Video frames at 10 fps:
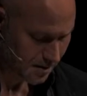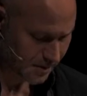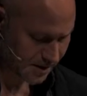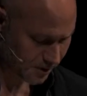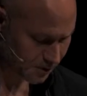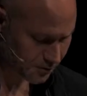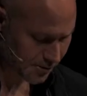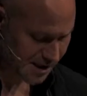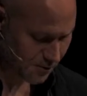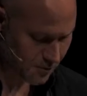But they want to do
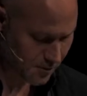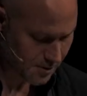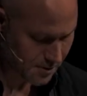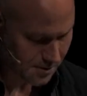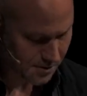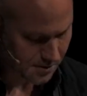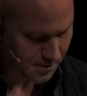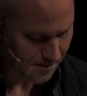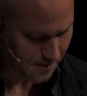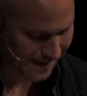so
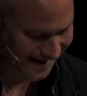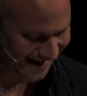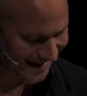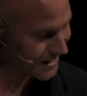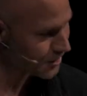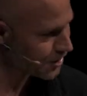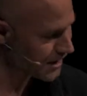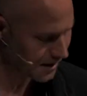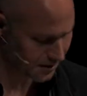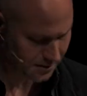by
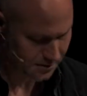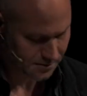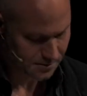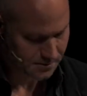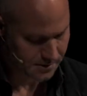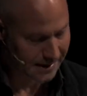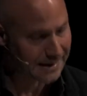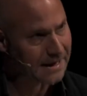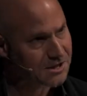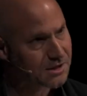unlearning the
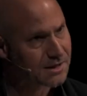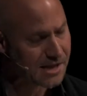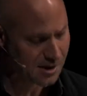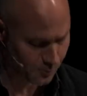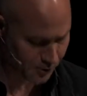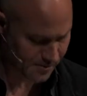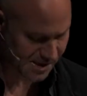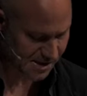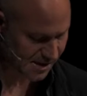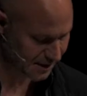allegedly
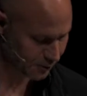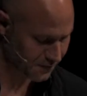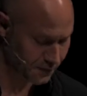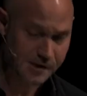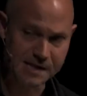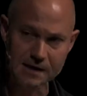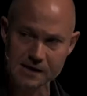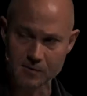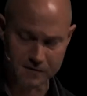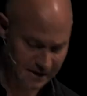supremacist
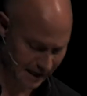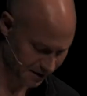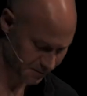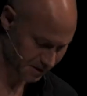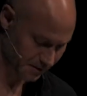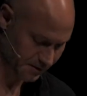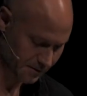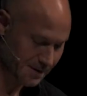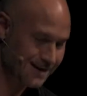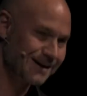universalism of Enlightenment
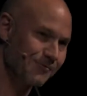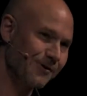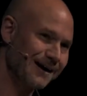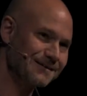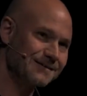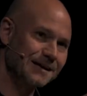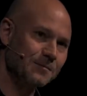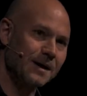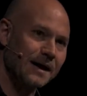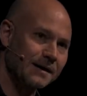rather than
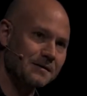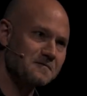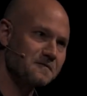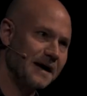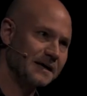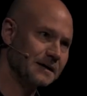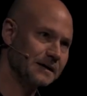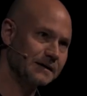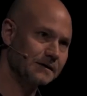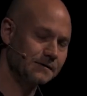by
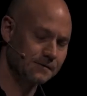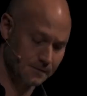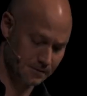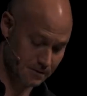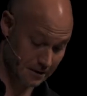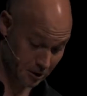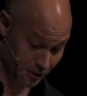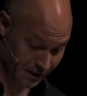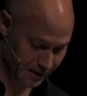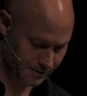finally
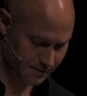learning it.